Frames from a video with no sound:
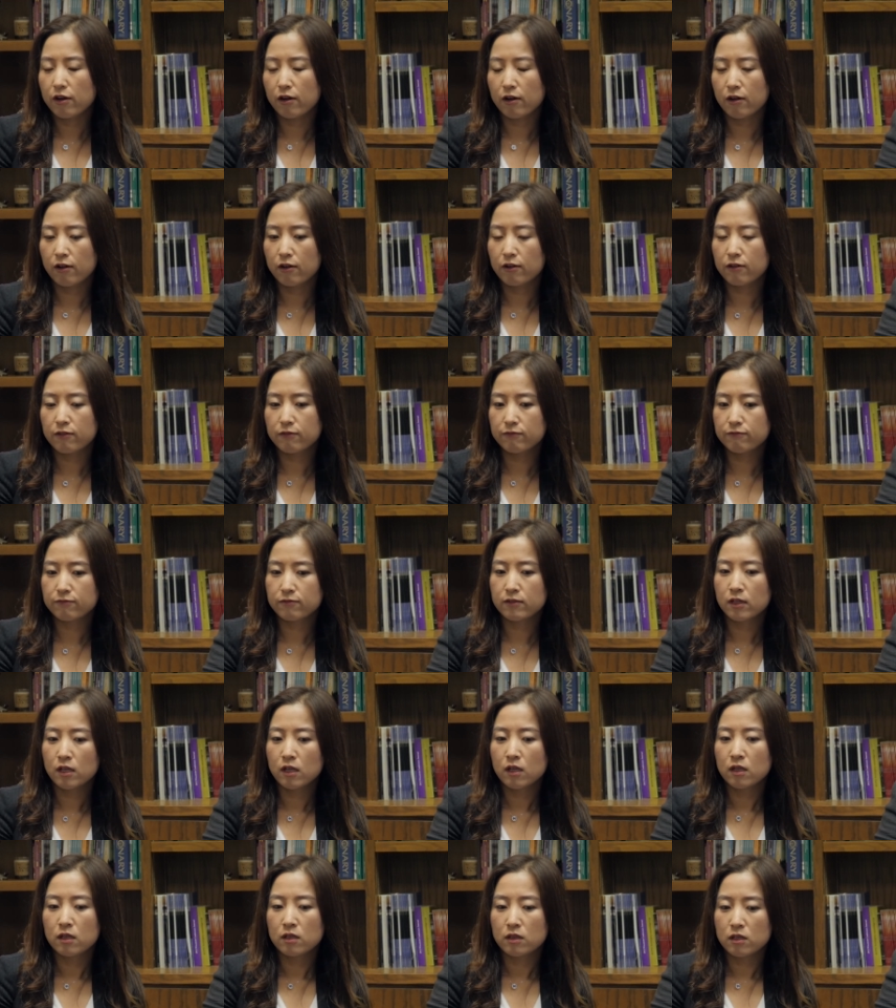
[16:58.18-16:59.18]
of
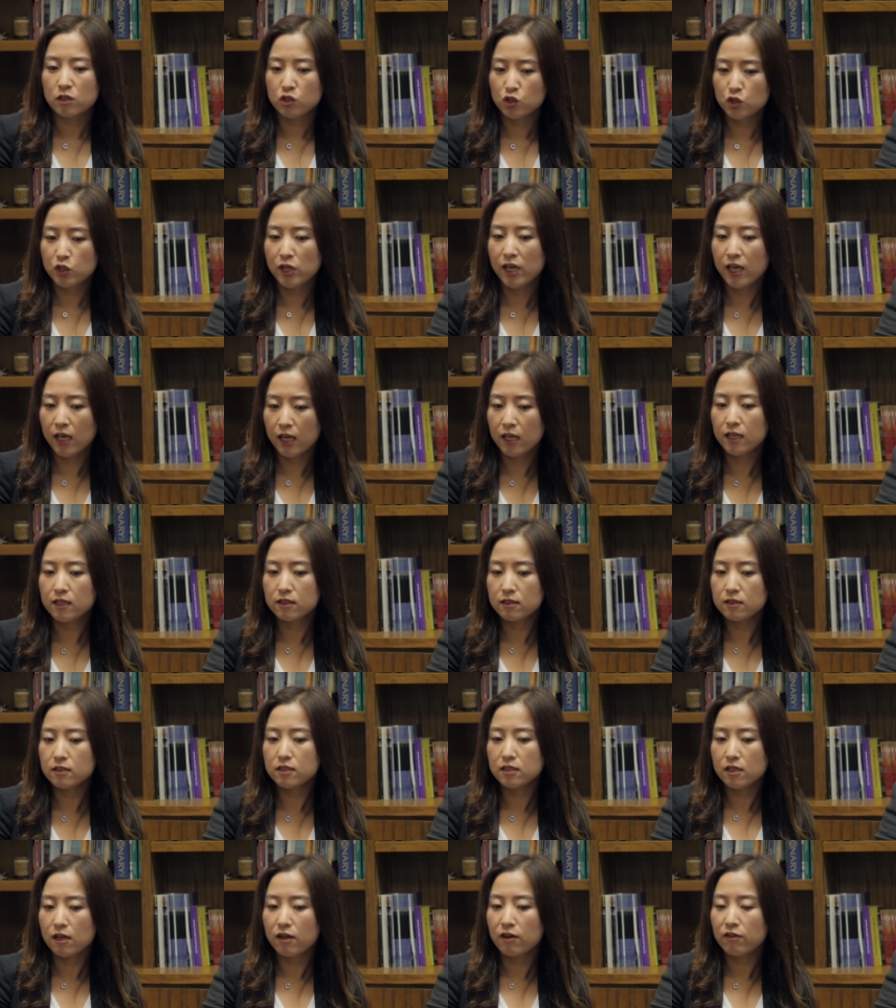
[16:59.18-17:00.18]
the
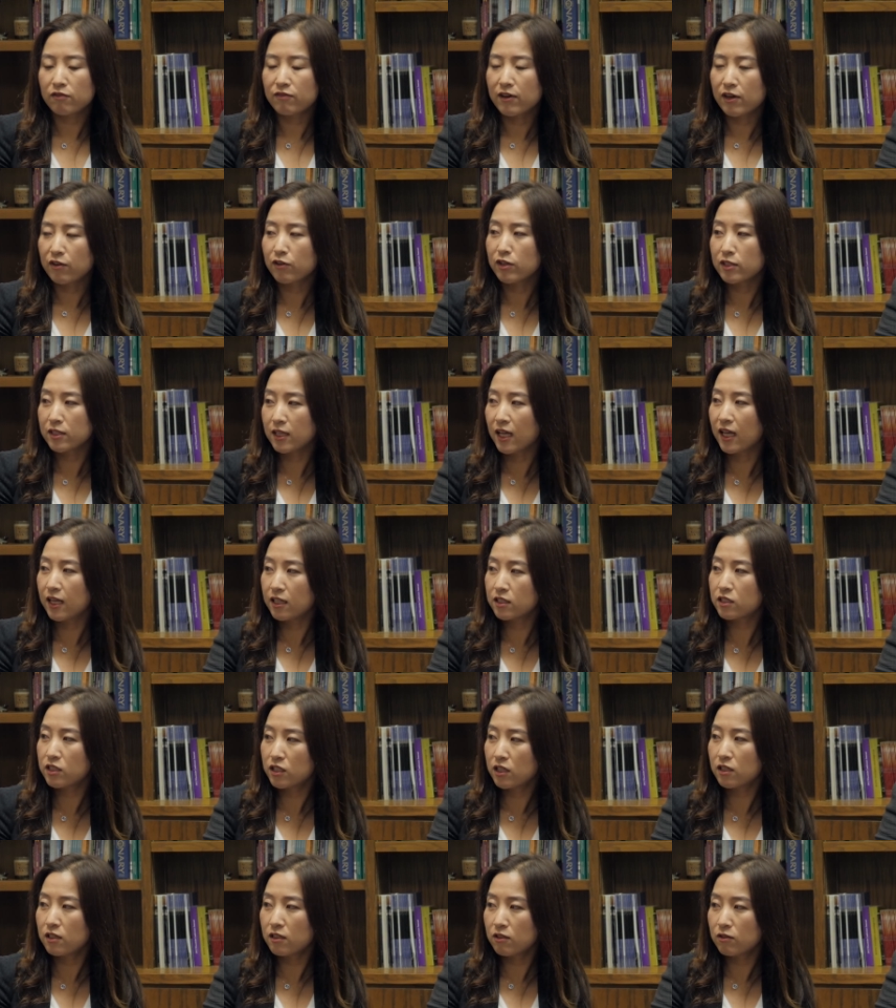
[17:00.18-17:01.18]
change of our
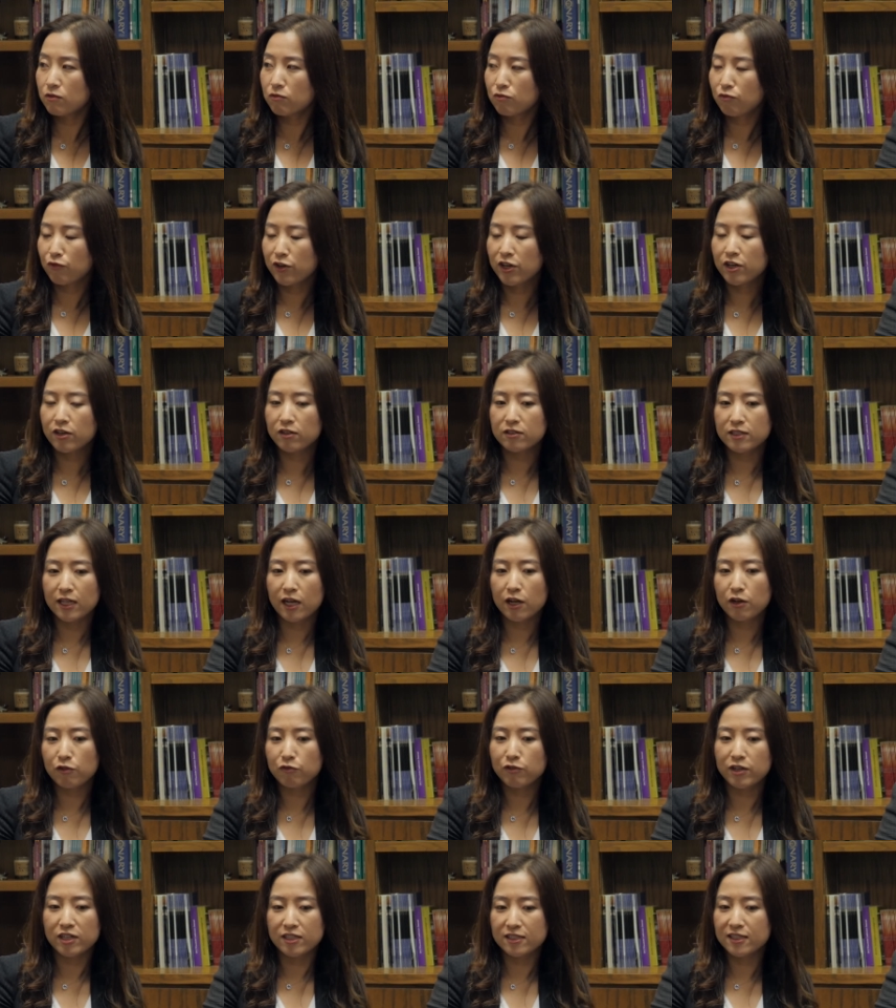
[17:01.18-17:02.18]
nation. We are
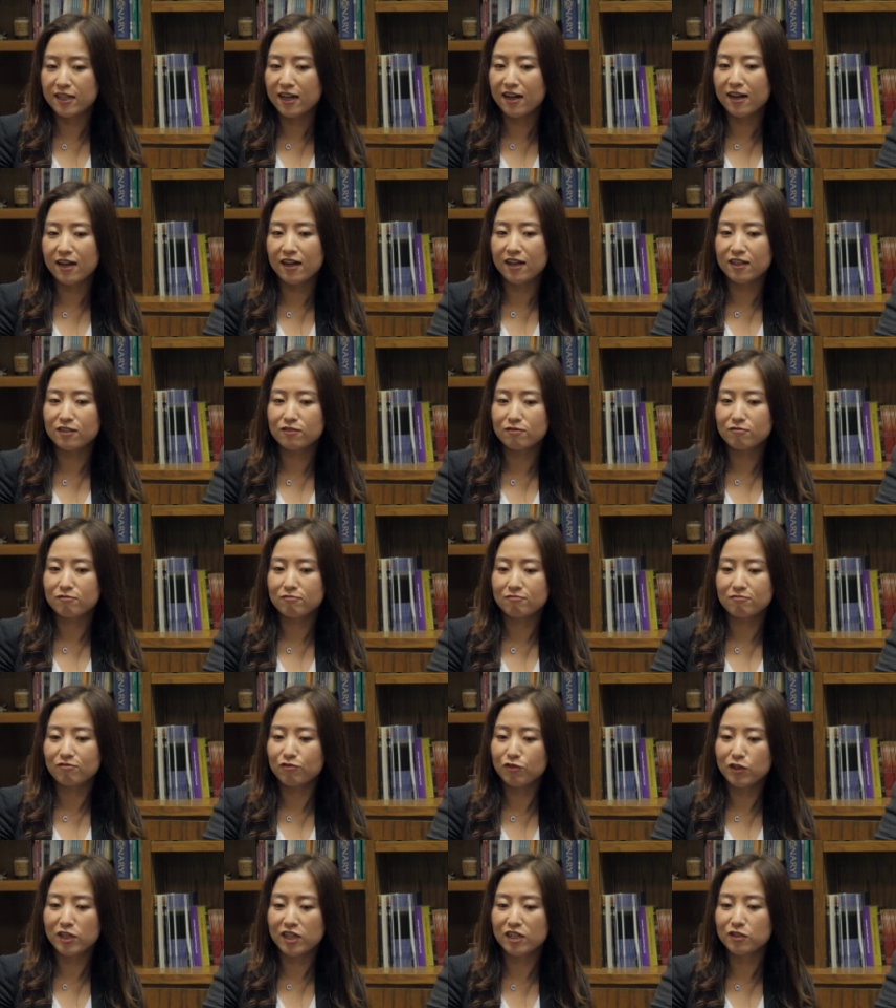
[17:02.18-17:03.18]
no
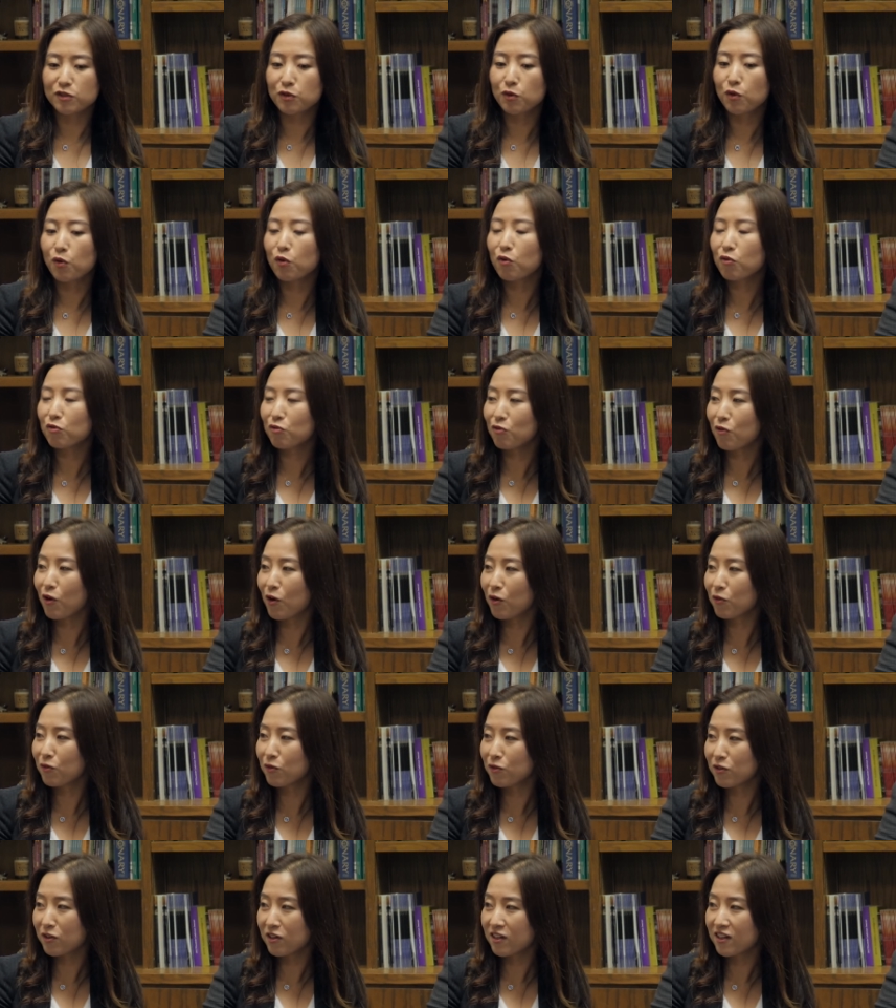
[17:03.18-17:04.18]

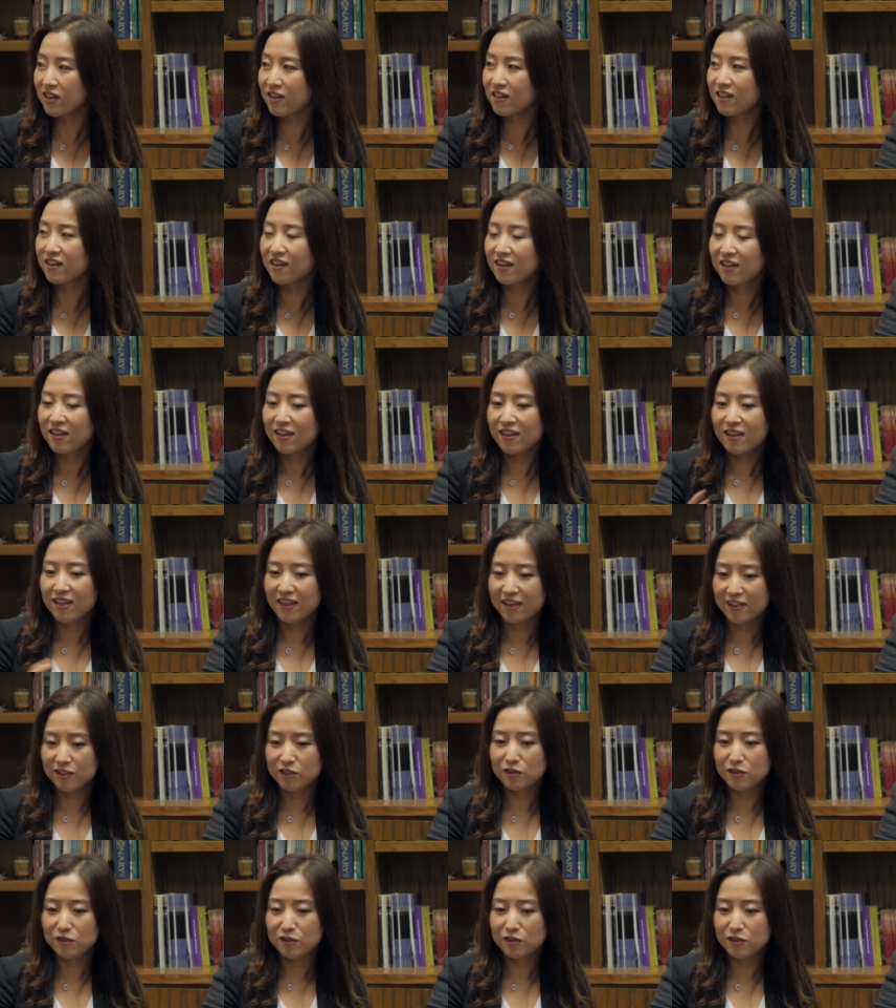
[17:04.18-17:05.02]
longer like